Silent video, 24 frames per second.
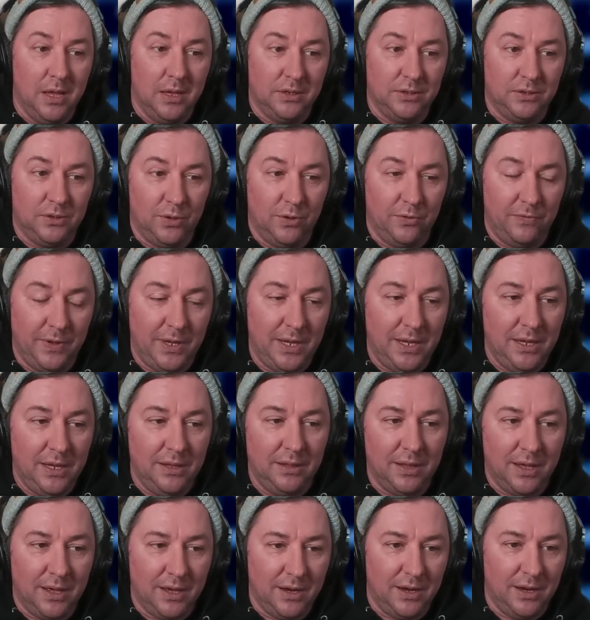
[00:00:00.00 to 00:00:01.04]
So if
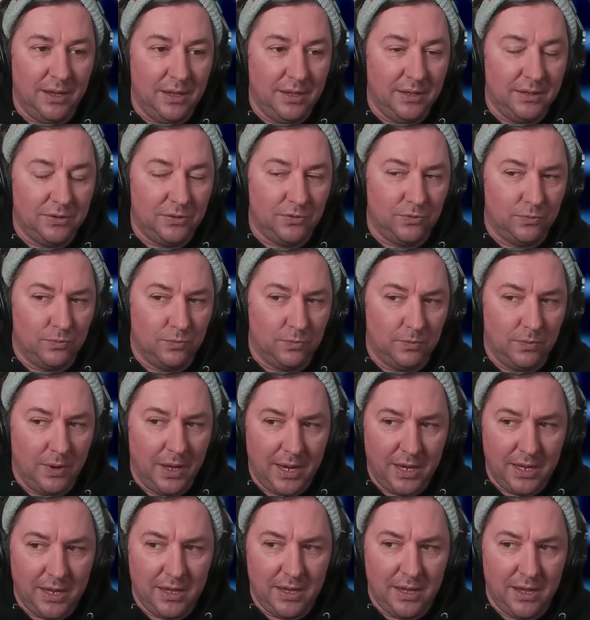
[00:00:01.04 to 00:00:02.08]
Elon is
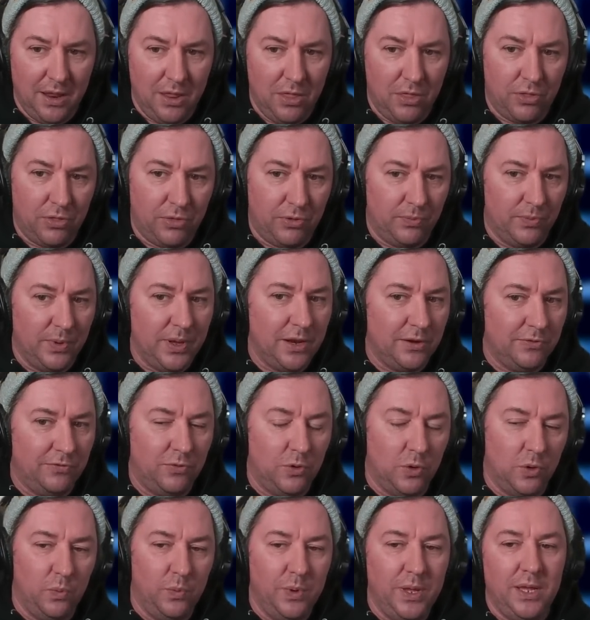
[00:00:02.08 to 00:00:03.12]
ready in three to
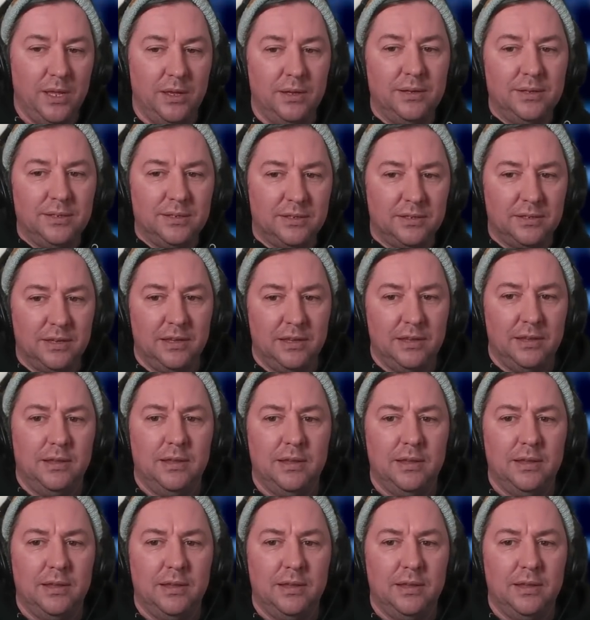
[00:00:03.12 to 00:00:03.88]
four weeks,